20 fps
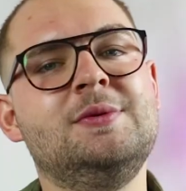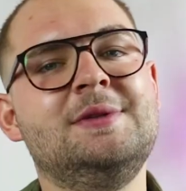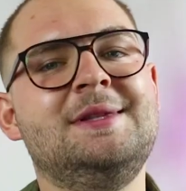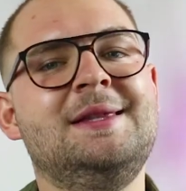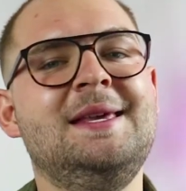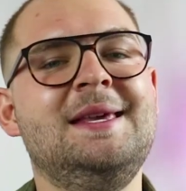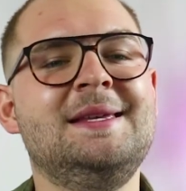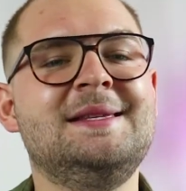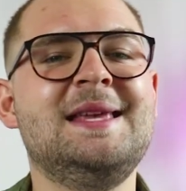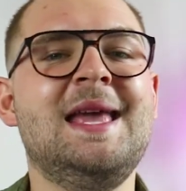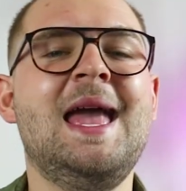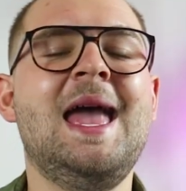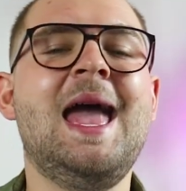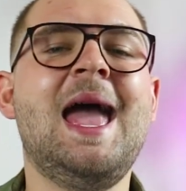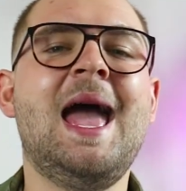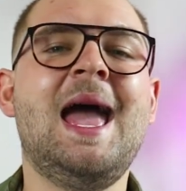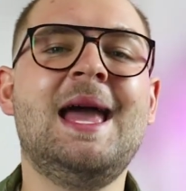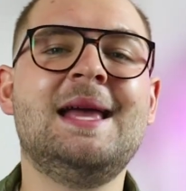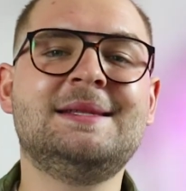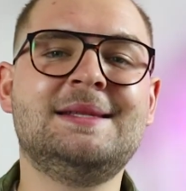use these
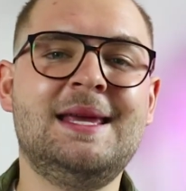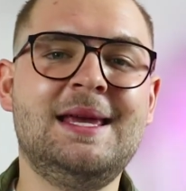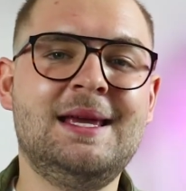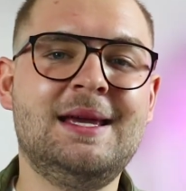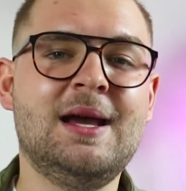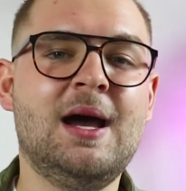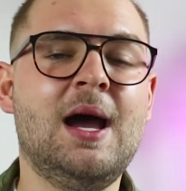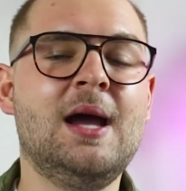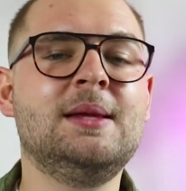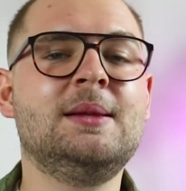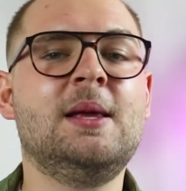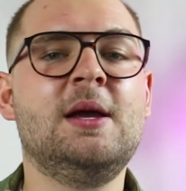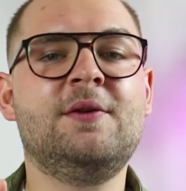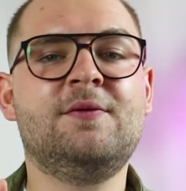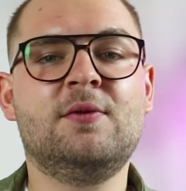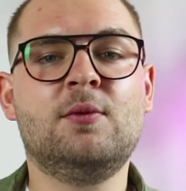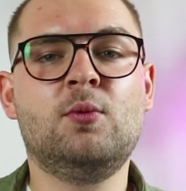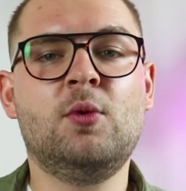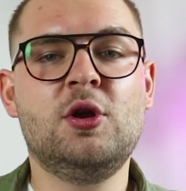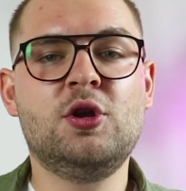as a
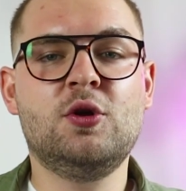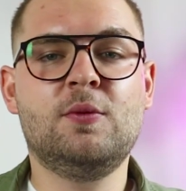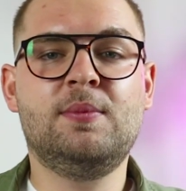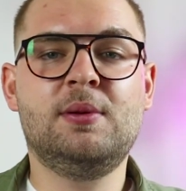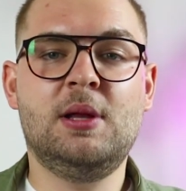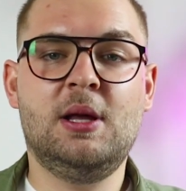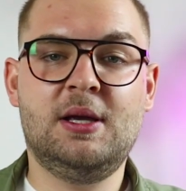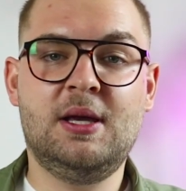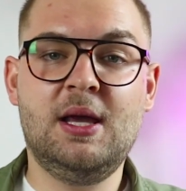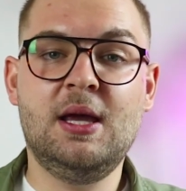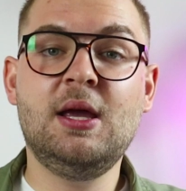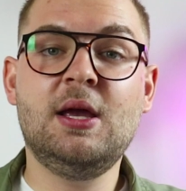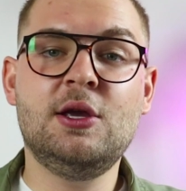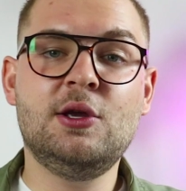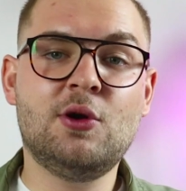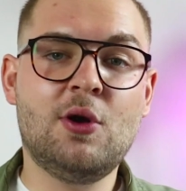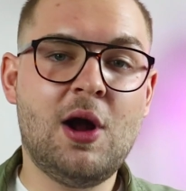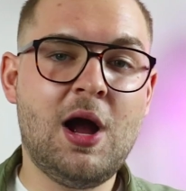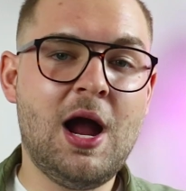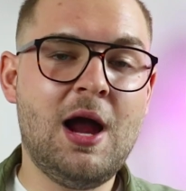guideline from where you're plucking
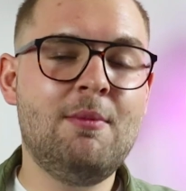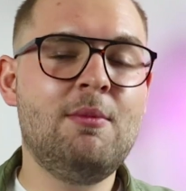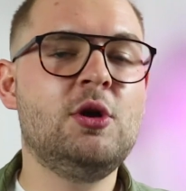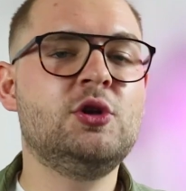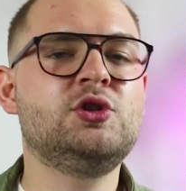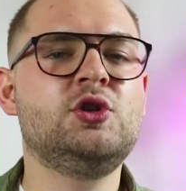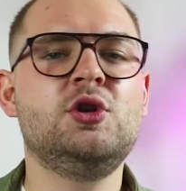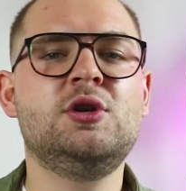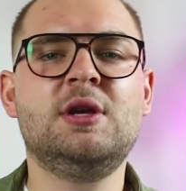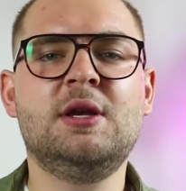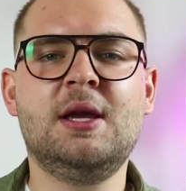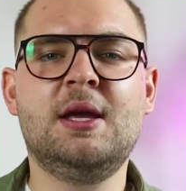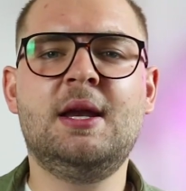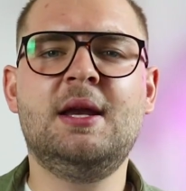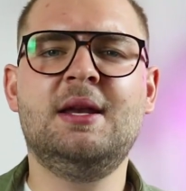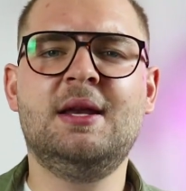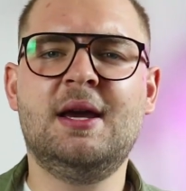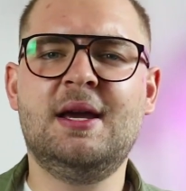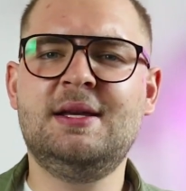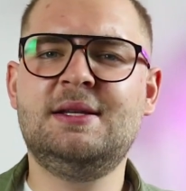your eyebrows so you can
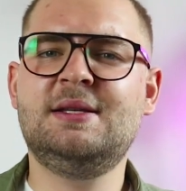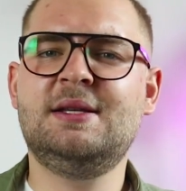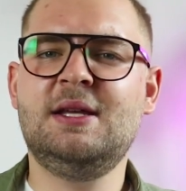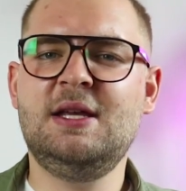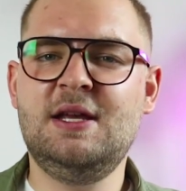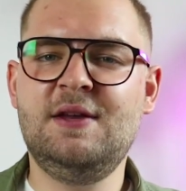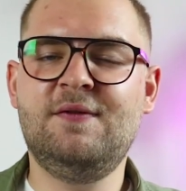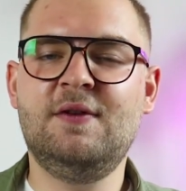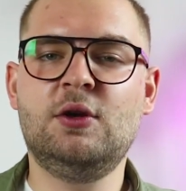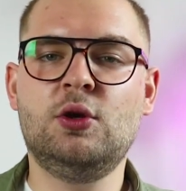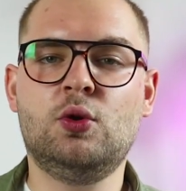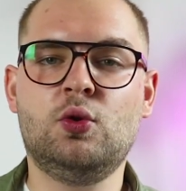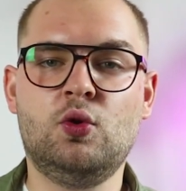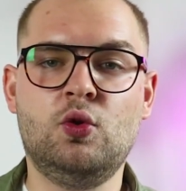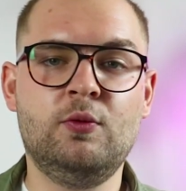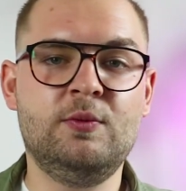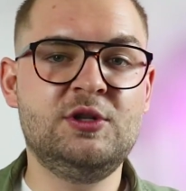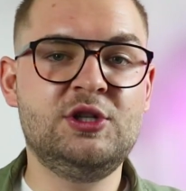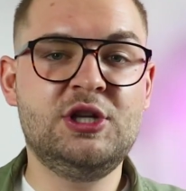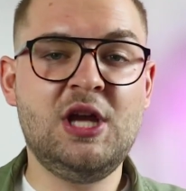get a nice even
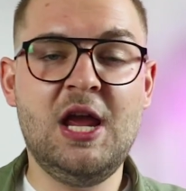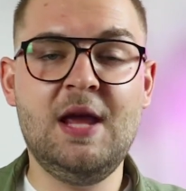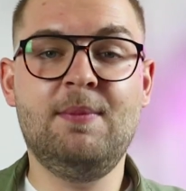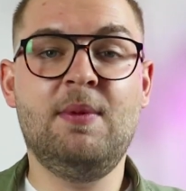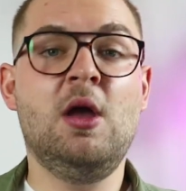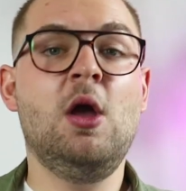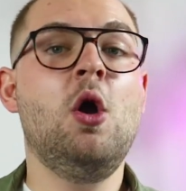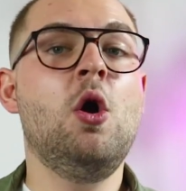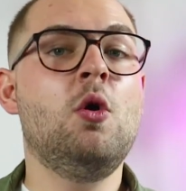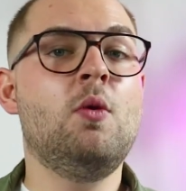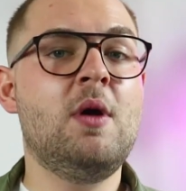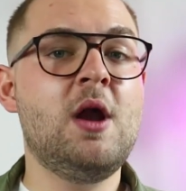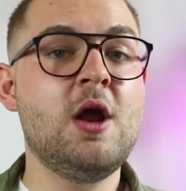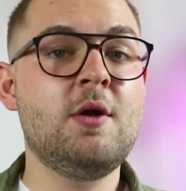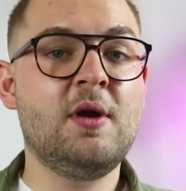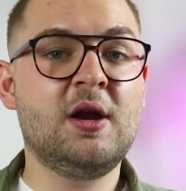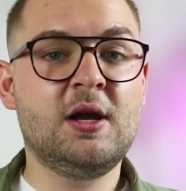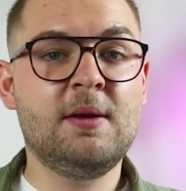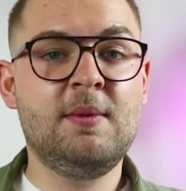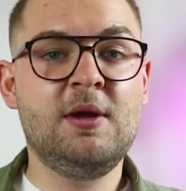groomed shape. What
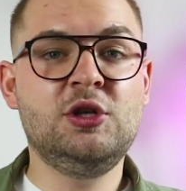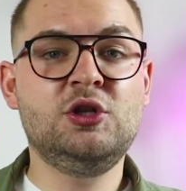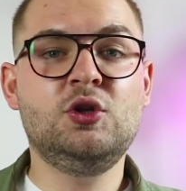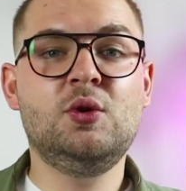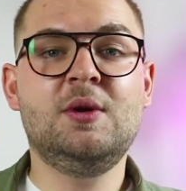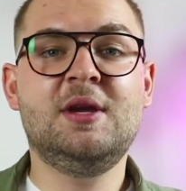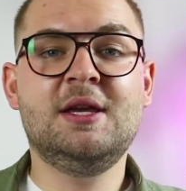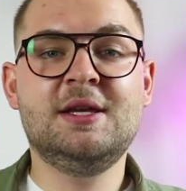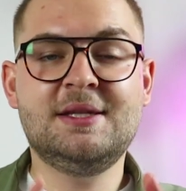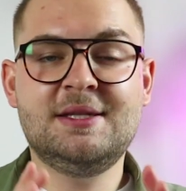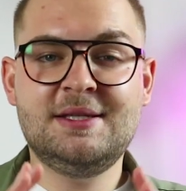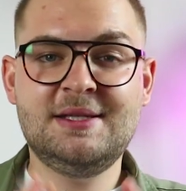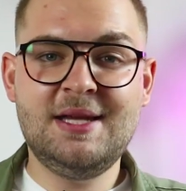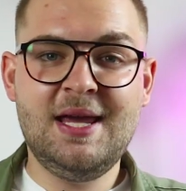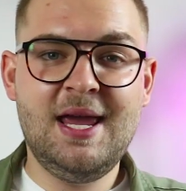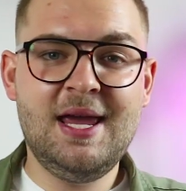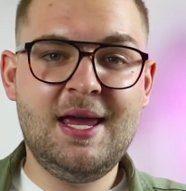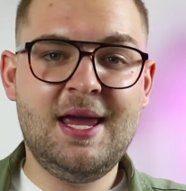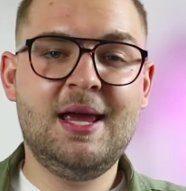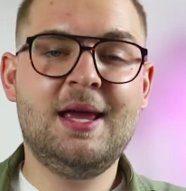I recommend doing is
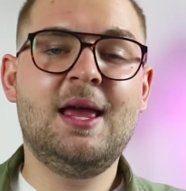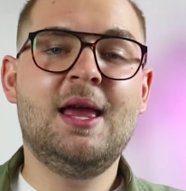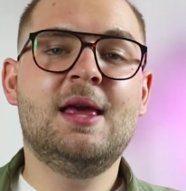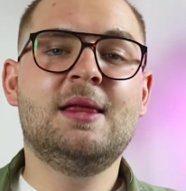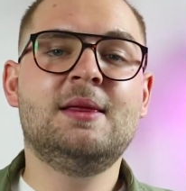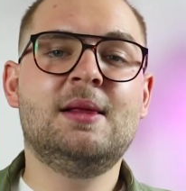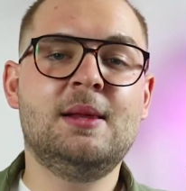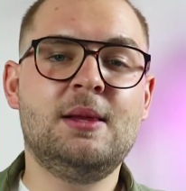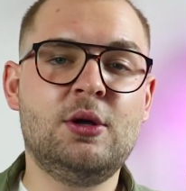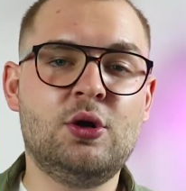taking the